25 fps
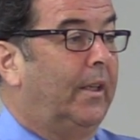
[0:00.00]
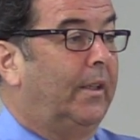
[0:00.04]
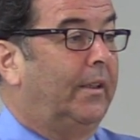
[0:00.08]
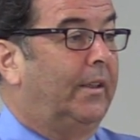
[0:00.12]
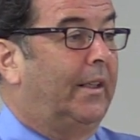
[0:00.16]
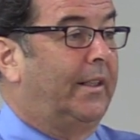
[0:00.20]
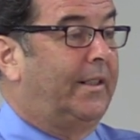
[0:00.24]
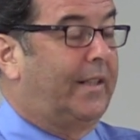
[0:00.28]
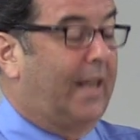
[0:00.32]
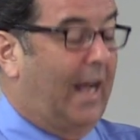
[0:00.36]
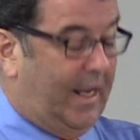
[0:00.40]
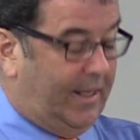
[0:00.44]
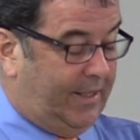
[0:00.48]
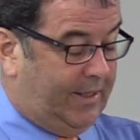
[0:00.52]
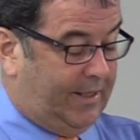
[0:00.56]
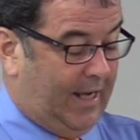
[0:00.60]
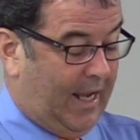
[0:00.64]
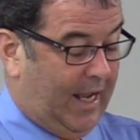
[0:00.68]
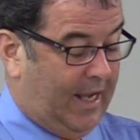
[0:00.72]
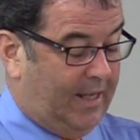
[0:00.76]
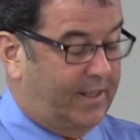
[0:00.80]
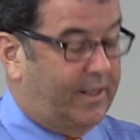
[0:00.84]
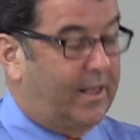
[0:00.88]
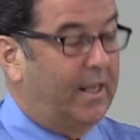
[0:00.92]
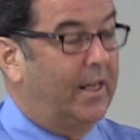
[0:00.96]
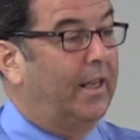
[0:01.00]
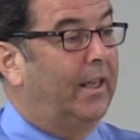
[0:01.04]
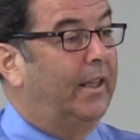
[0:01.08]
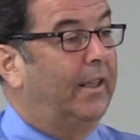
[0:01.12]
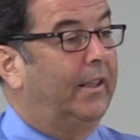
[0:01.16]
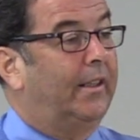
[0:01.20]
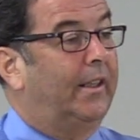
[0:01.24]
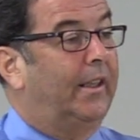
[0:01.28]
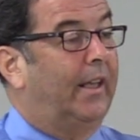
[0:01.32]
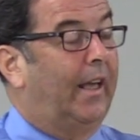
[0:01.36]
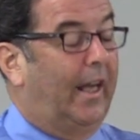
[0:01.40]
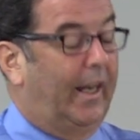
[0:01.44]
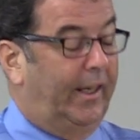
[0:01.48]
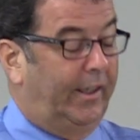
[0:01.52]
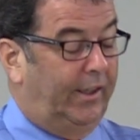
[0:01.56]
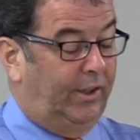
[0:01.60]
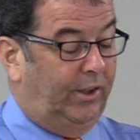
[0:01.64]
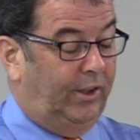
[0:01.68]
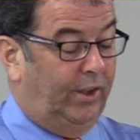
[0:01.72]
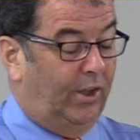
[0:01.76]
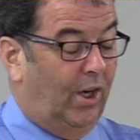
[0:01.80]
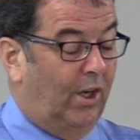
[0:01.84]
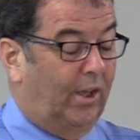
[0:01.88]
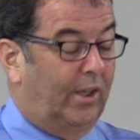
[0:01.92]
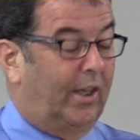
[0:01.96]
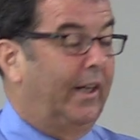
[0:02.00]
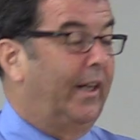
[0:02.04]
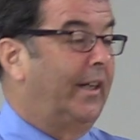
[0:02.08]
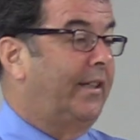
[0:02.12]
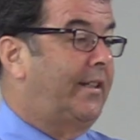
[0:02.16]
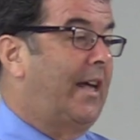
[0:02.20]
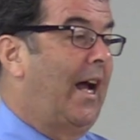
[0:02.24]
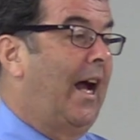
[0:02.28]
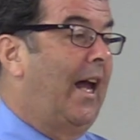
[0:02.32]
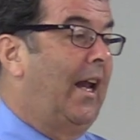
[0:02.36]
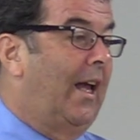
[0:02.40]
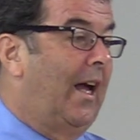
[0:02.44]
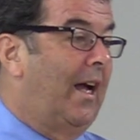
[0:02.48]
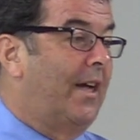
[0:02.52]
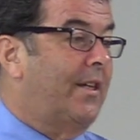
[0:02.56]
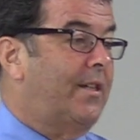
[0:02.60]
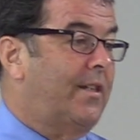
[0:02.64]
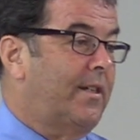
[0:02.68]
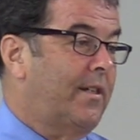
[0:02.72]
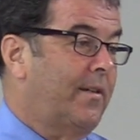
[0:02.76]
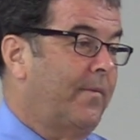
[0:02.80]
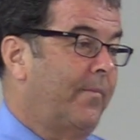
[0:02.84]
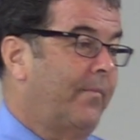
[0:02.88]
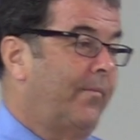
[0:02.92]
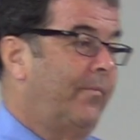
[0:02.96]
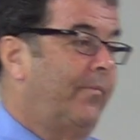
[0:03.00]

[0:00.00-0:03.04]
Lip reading: the test says, then you're going to tell us